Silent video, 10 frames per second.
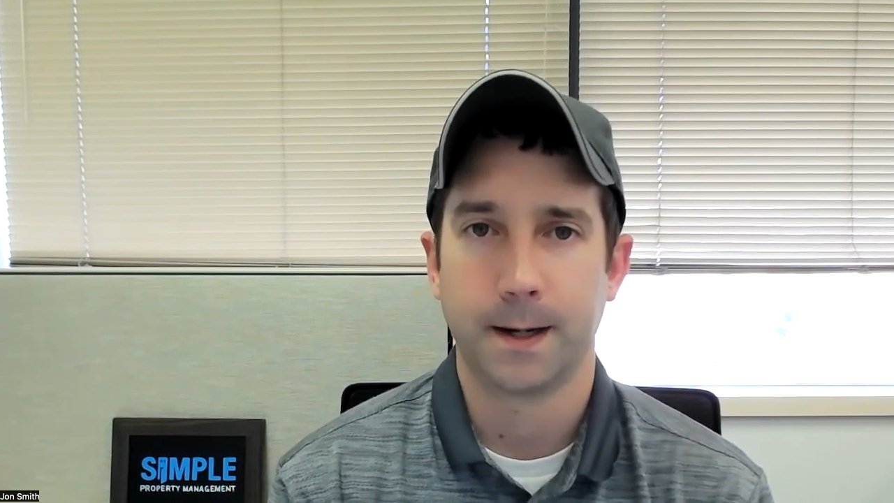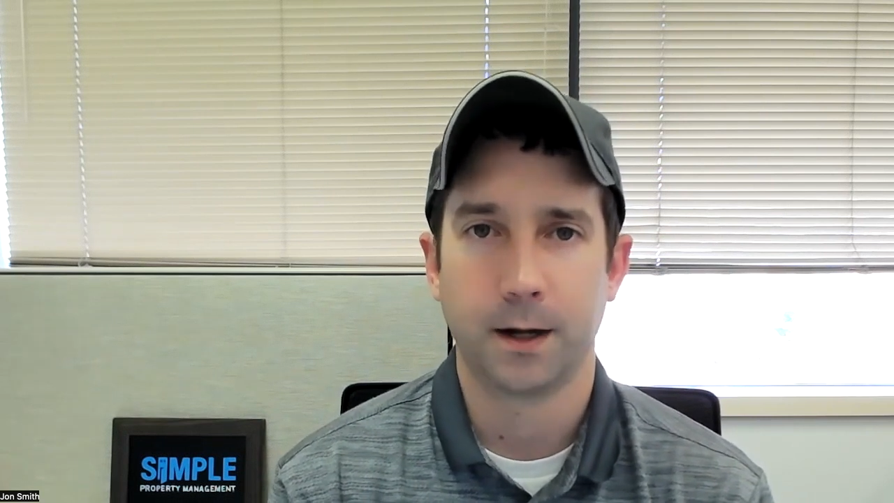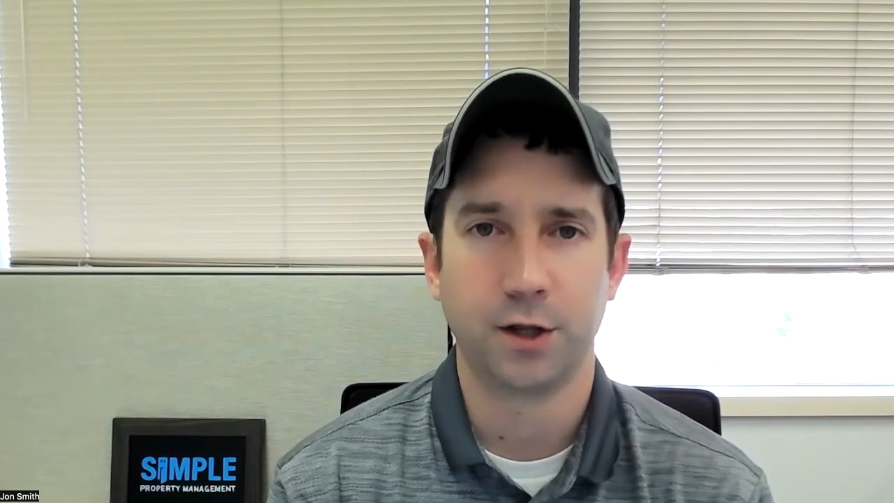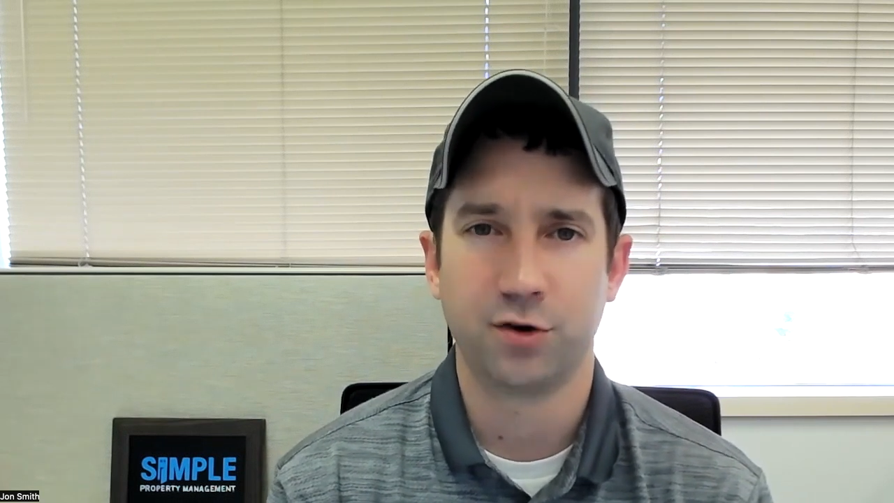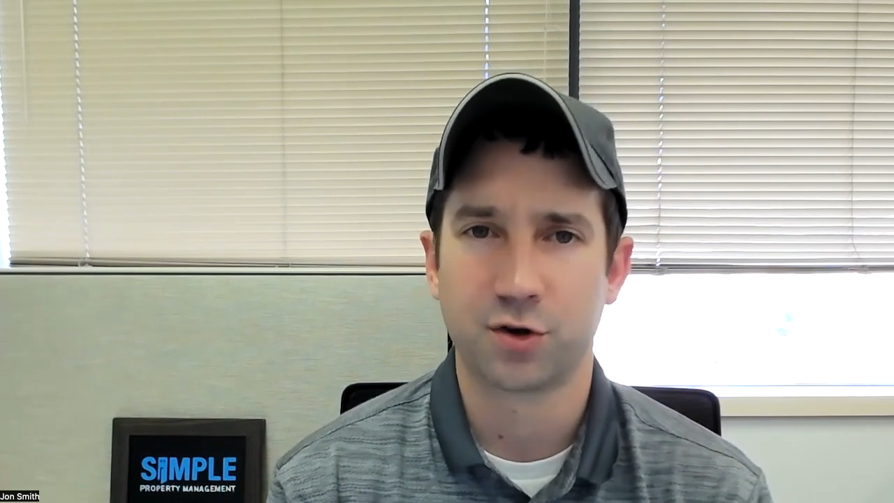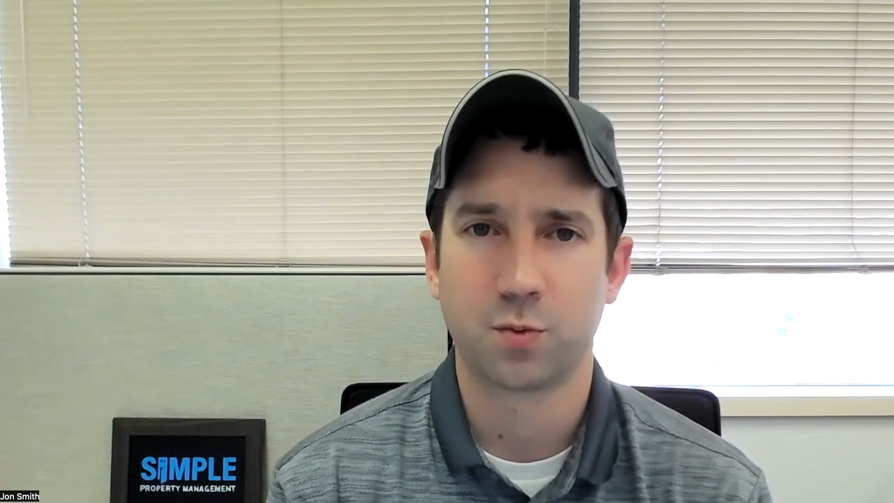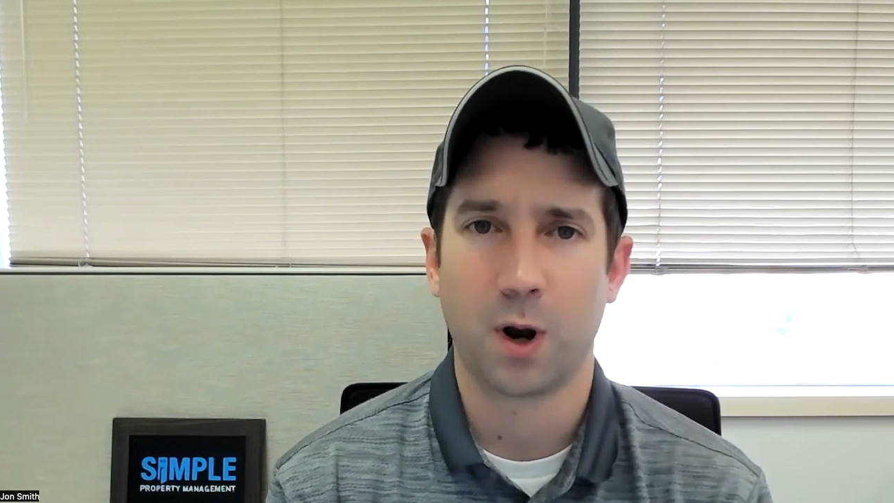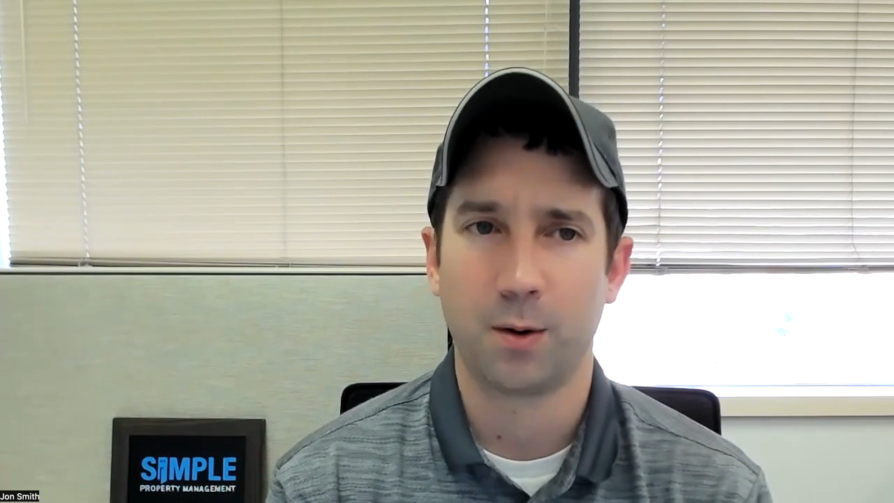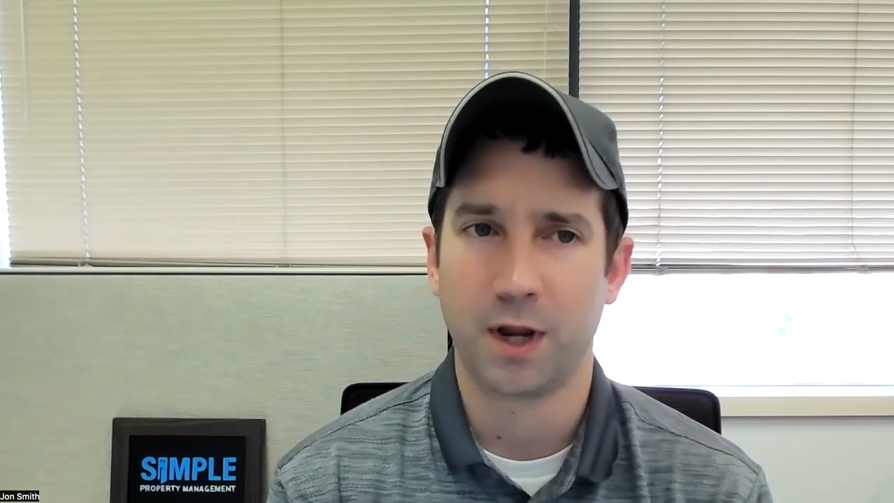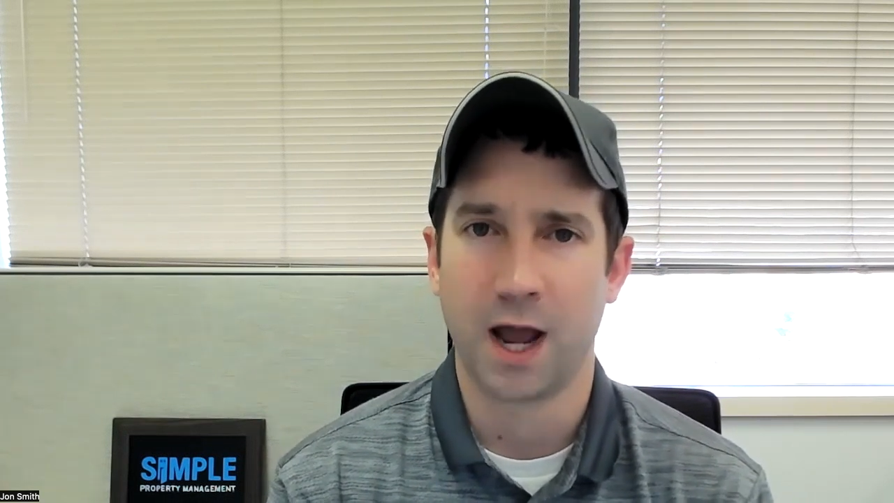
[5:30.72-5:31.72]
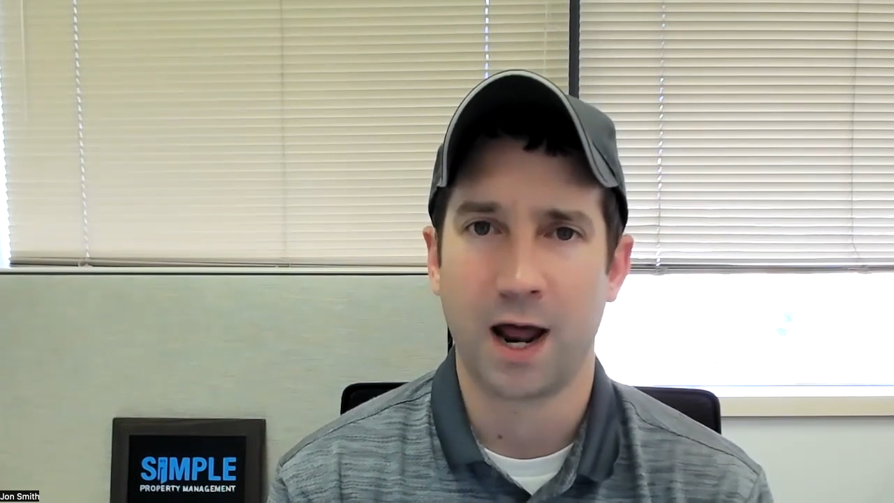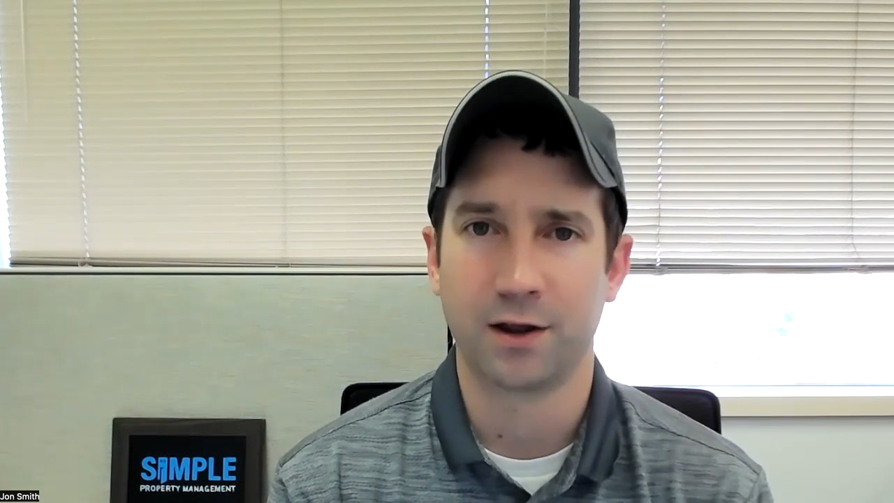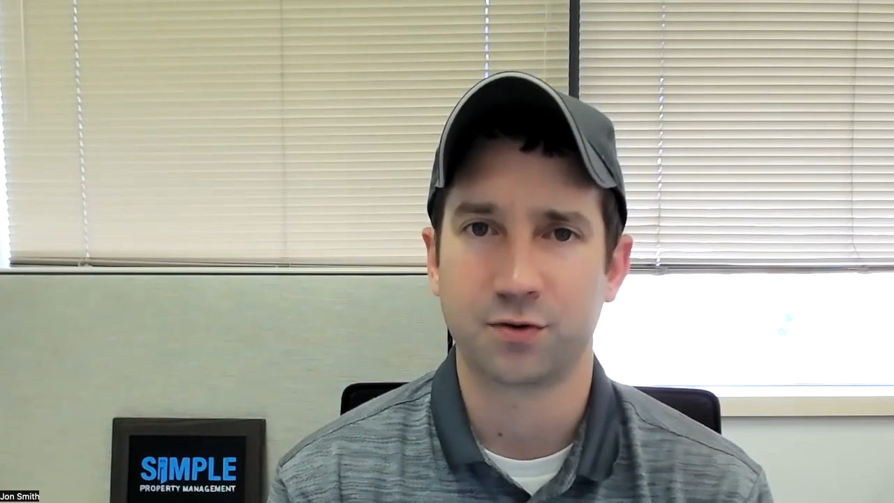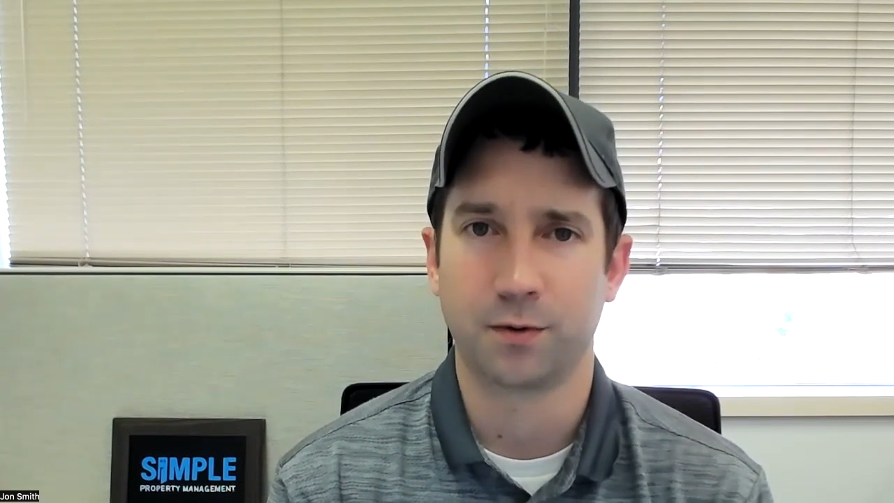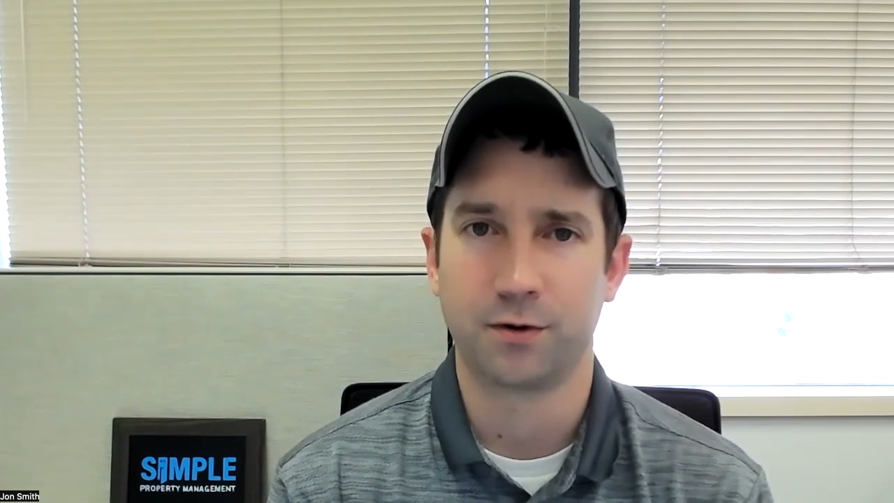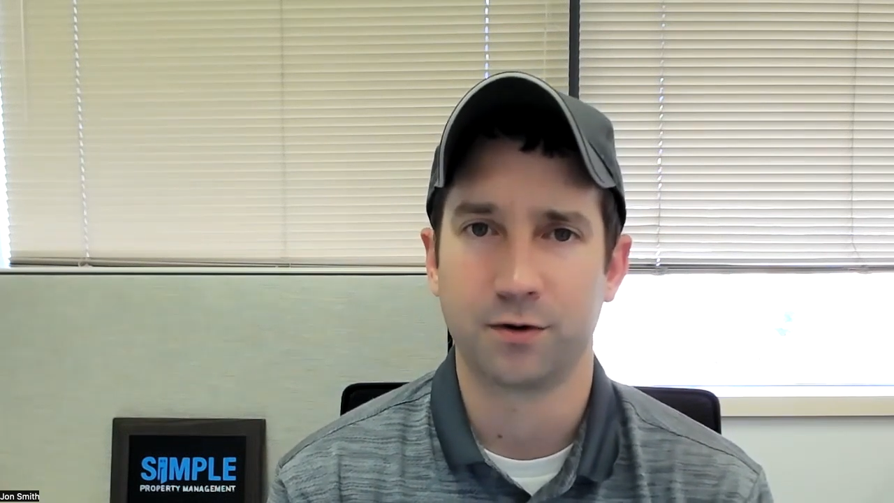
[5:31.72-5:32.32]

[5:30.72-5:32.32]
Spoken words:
you just want to be honest with